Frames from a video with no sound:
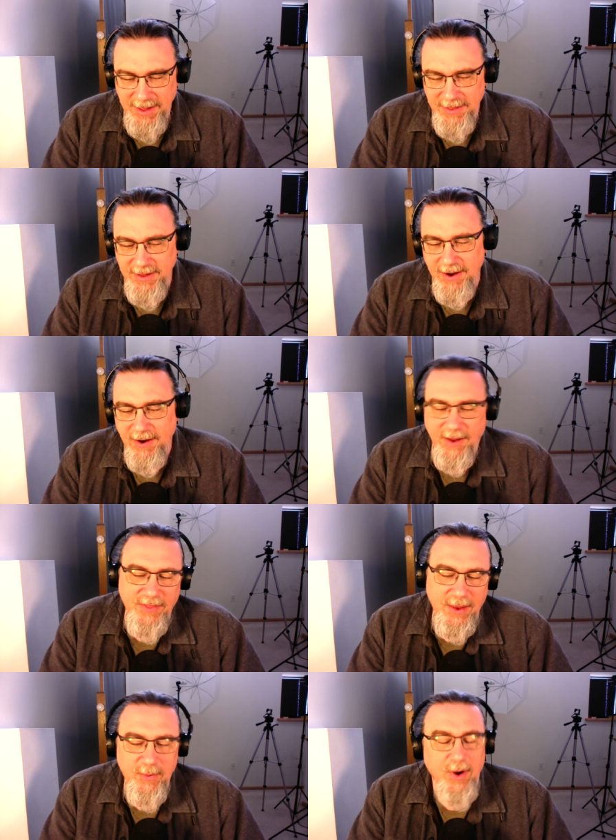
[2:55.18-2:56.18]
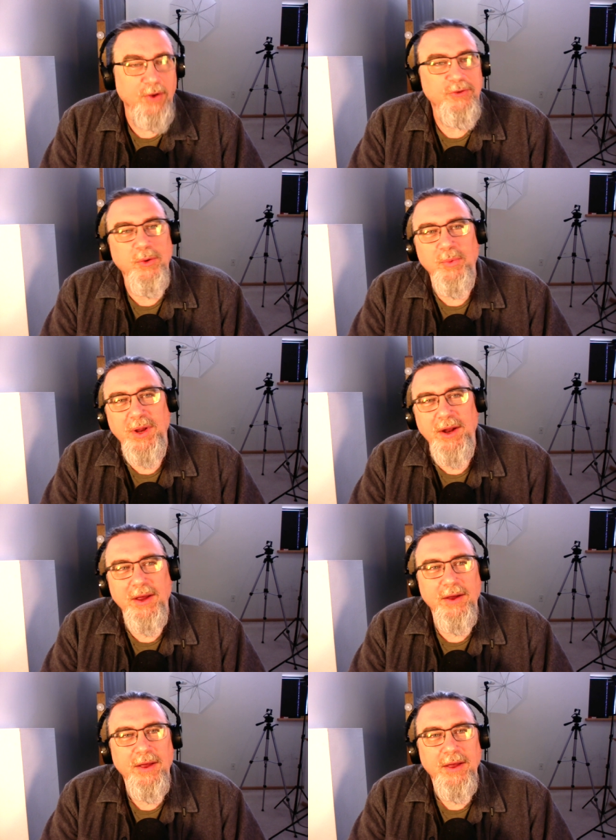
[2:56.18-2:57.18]
there. And they were also
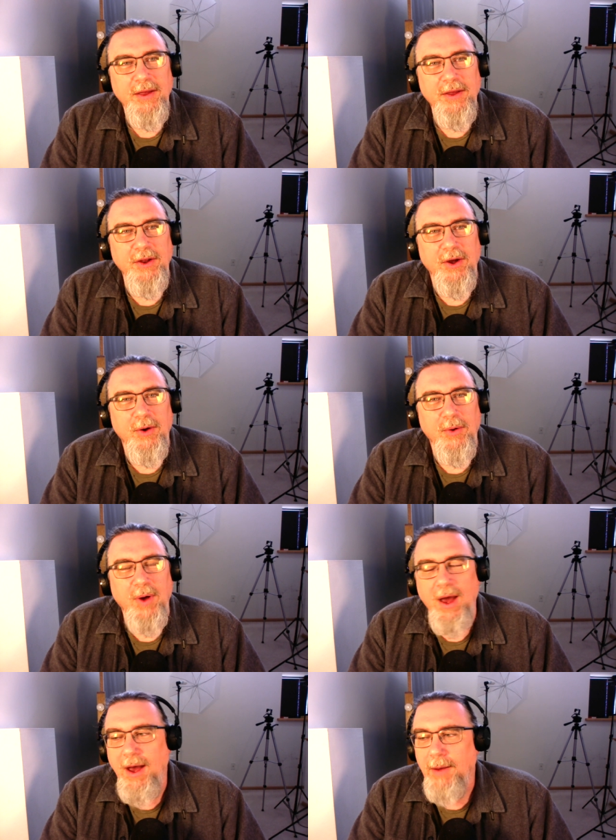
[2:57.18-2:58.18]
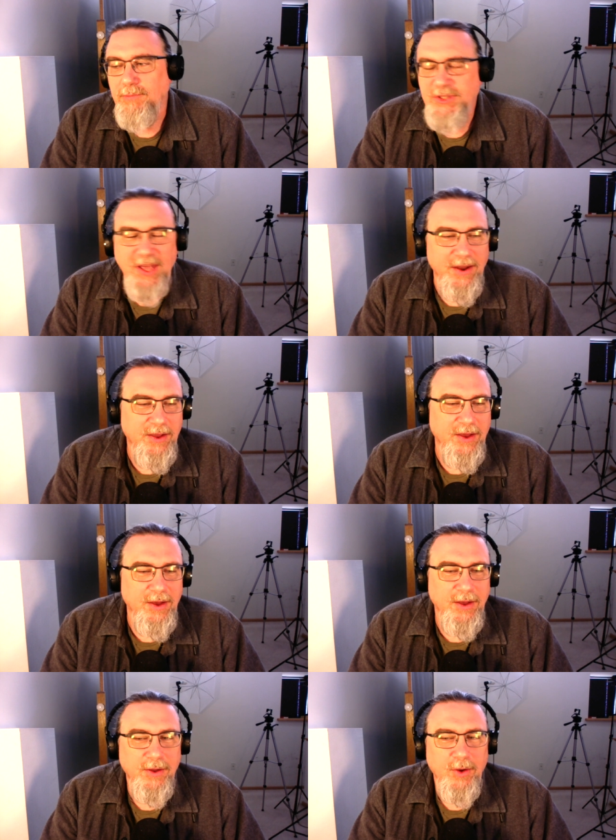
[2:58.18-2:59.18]
reading, you know,
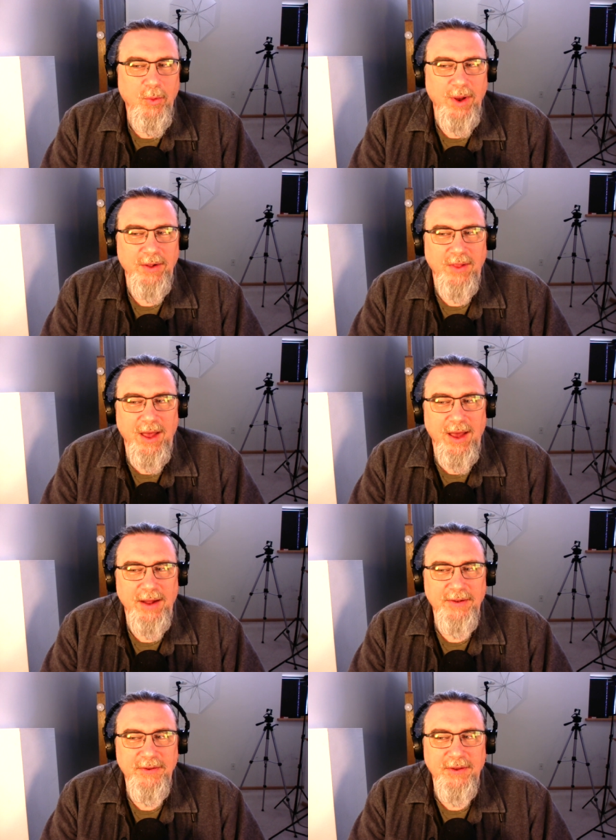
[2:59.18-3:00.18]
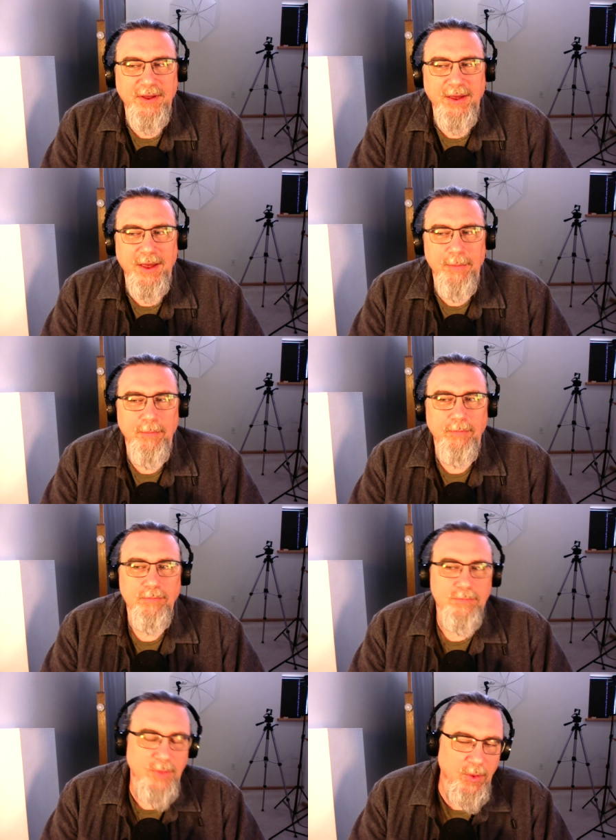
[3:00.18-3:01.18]
Seneca quite a lot.
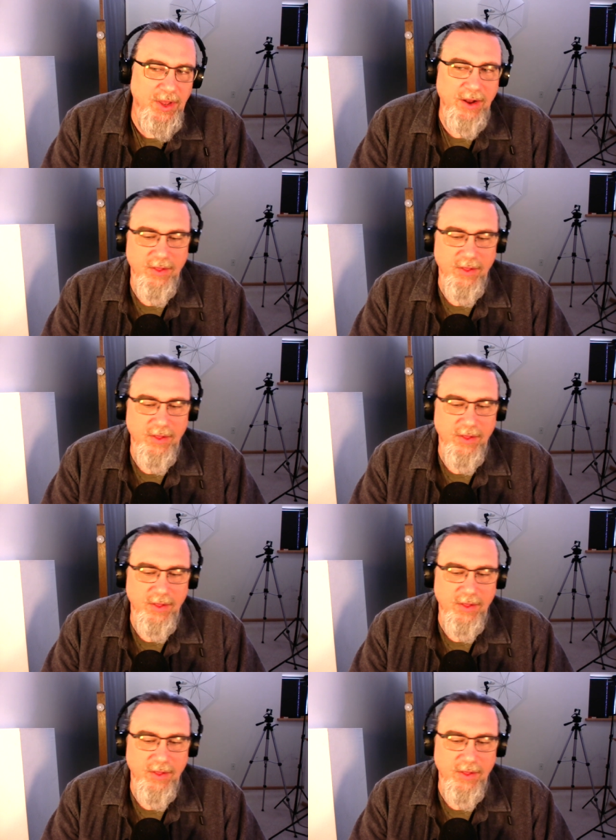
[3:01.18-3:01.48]
They were getting